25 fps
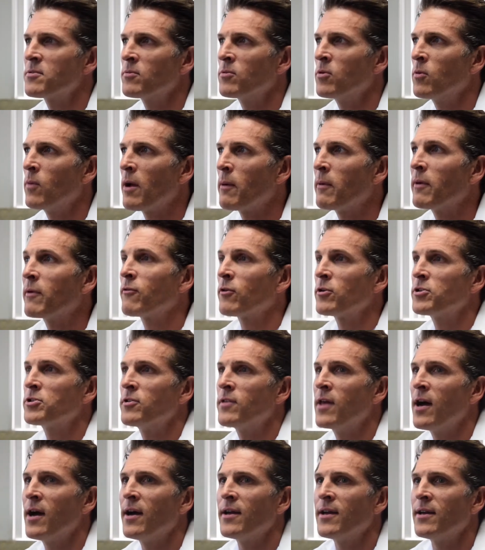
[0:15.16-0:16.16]
the way we refer
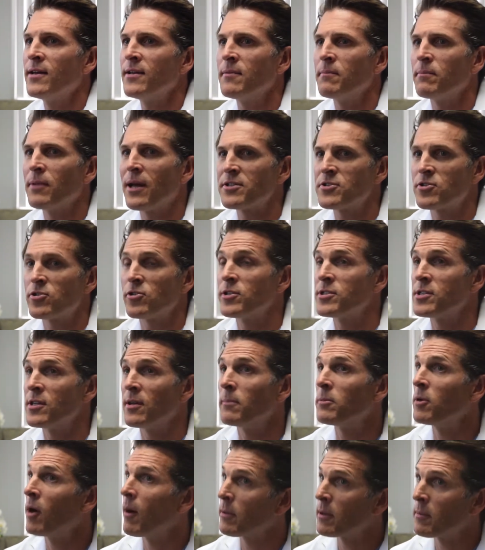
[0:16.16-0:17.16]
to that in plastic surgery is
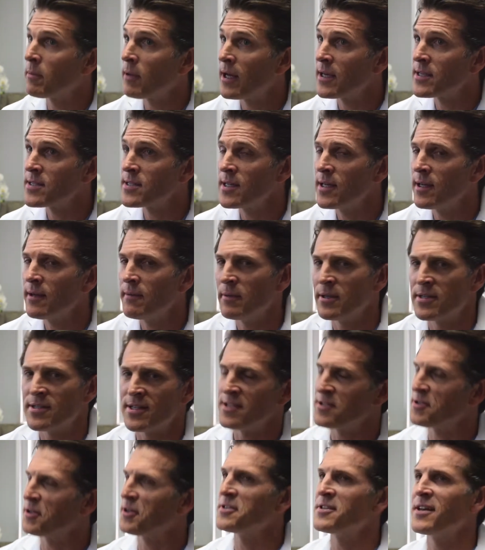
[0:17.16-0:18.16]
an abdominoplasty, but it's
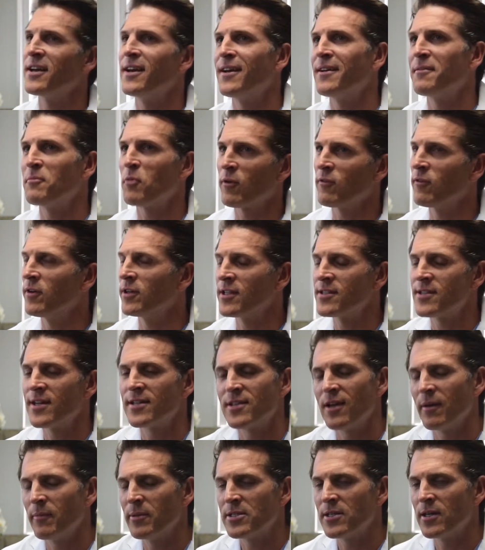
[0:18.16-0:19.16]
easier to say, more fun to say
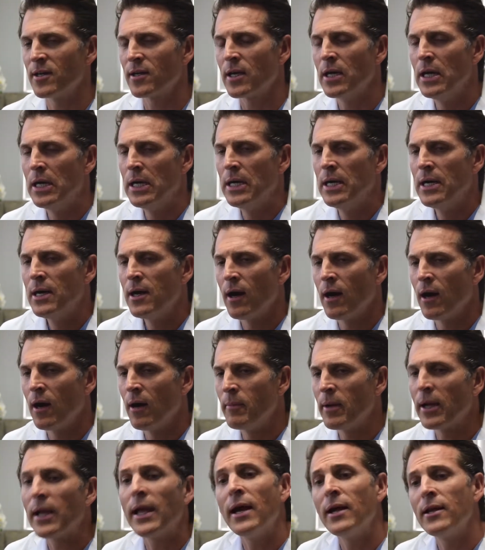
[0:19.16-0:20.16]
tummy tuck.
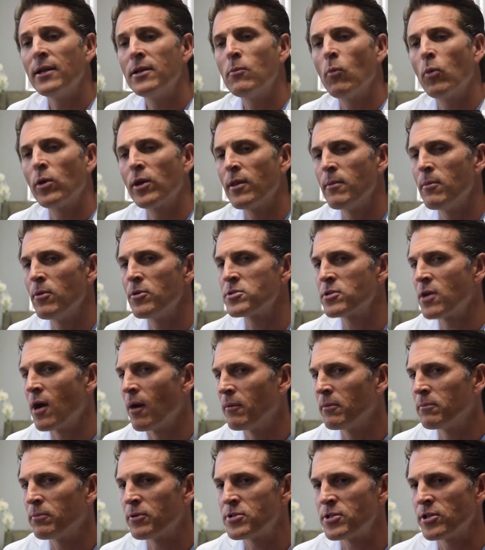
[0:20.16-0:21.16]
Again, one of the most
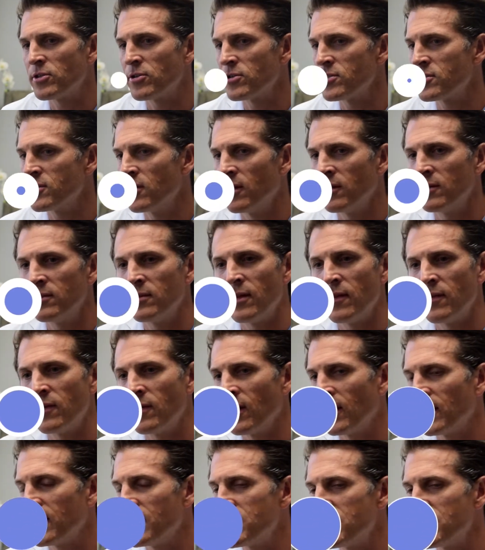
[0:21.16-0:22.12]
common procedures done in the United